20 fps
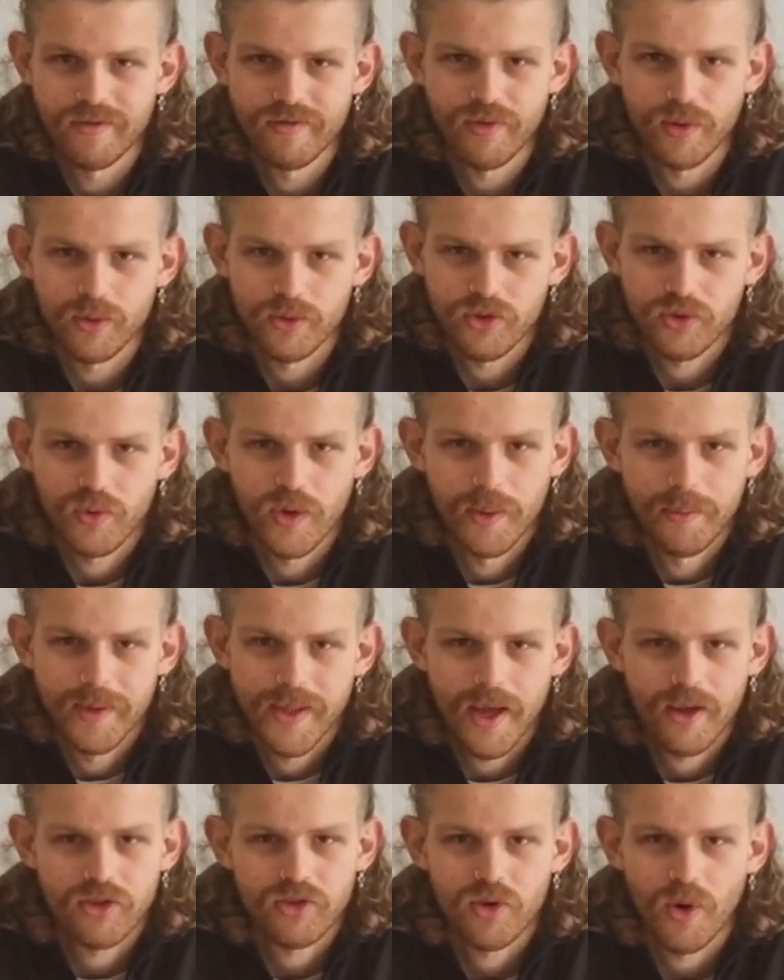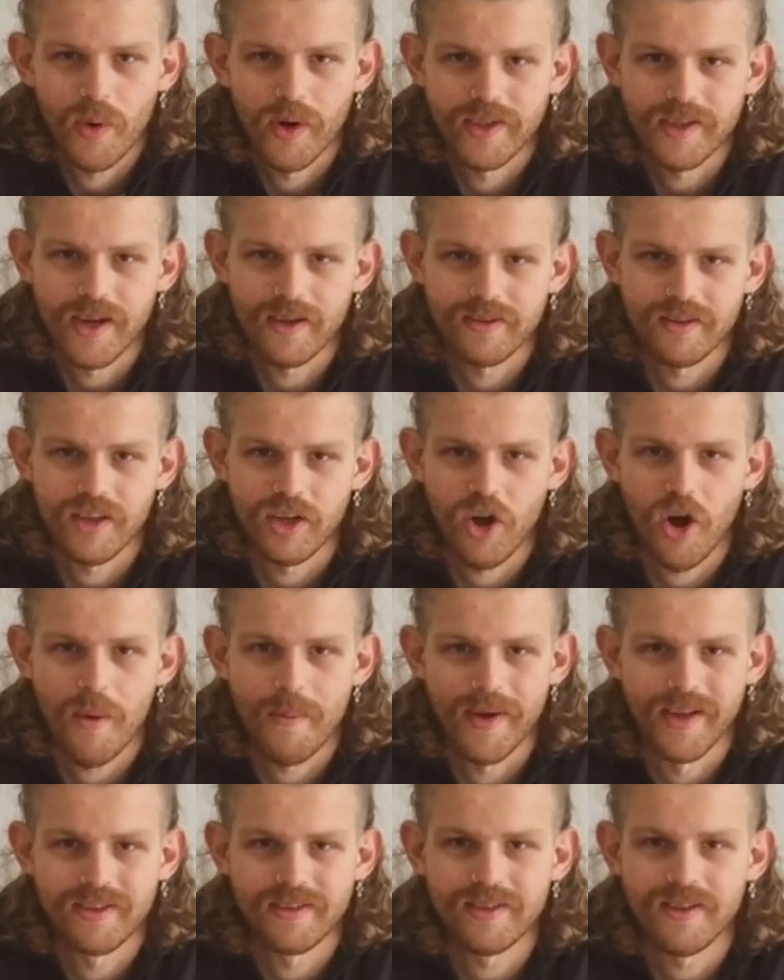full screen without scrolling down to the
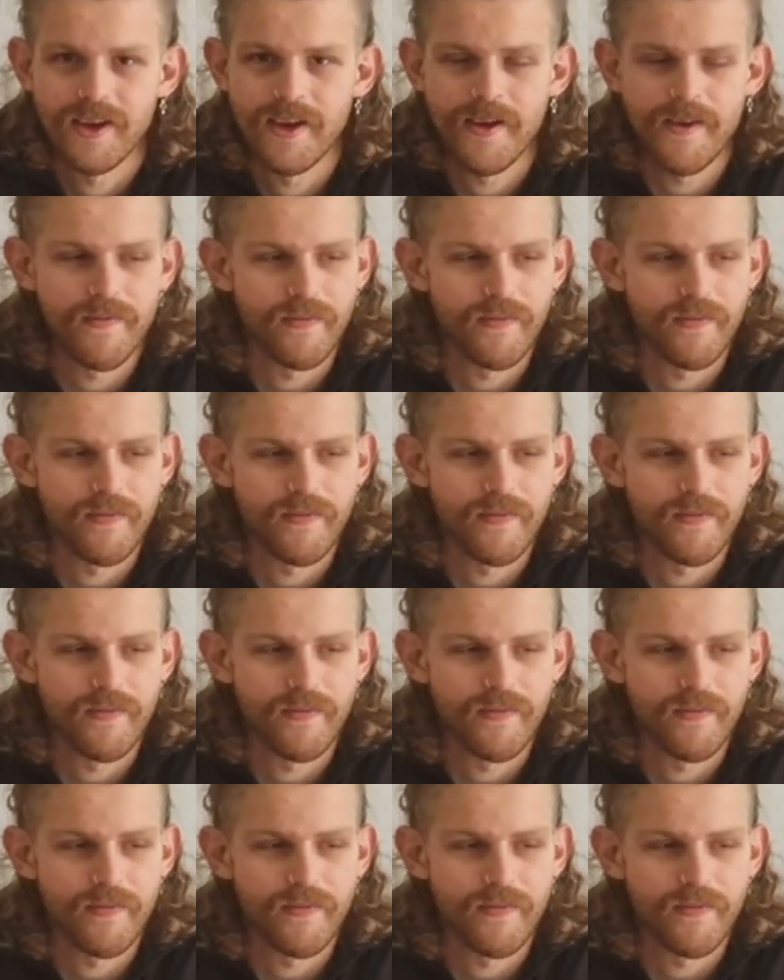comments.